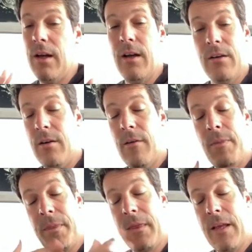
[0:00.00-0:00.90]
uh,
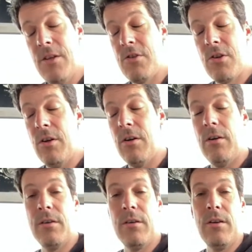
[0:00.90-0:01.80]
each color.
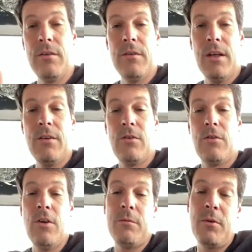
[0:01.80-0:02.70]
It's
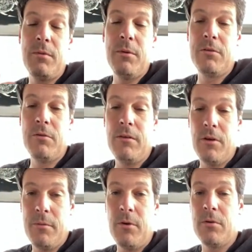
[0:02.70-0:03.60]
not possible to
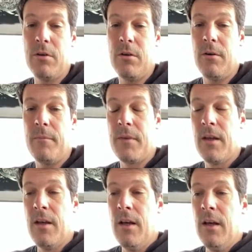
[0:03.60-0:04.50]
develop all color
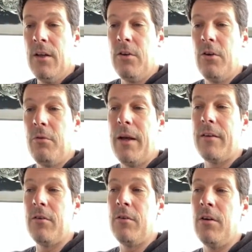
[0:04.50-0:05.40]
the
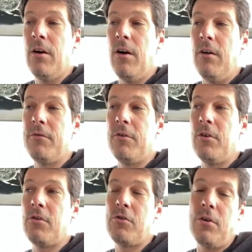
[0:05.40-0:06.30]
reason of
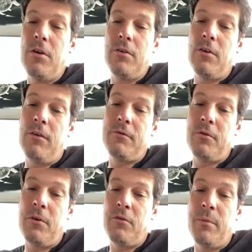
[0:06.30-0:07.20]
the choice of
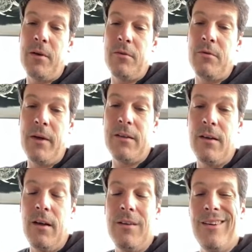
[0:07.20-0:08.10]
transparent
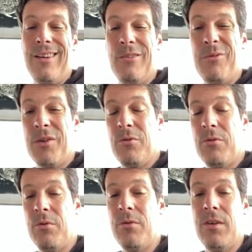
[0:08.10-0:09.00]
material, it was to
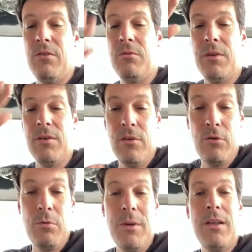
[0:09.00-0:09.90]
continue with the
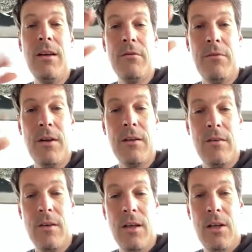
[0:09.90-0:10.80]
3D effect.
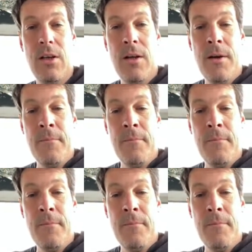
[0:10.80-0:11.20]
Mm